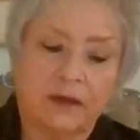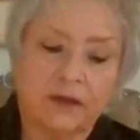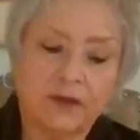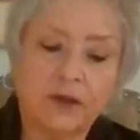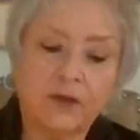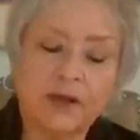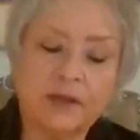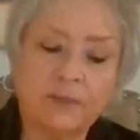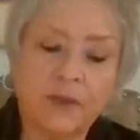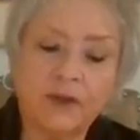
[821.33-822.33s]
So you
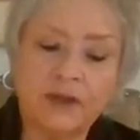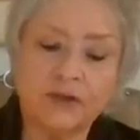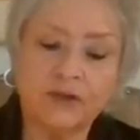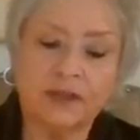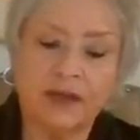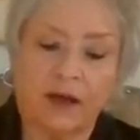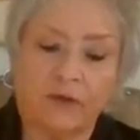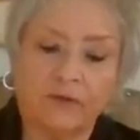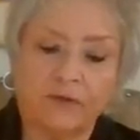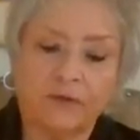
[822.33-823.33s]
experience
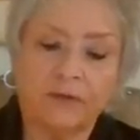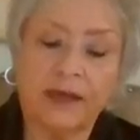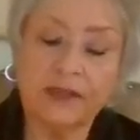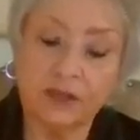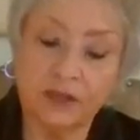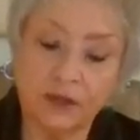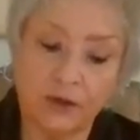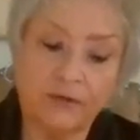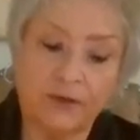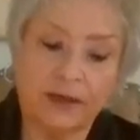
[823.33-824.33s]
yourself as
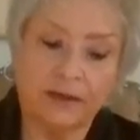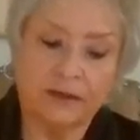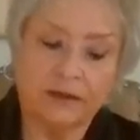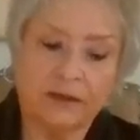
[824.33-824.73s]
deserving,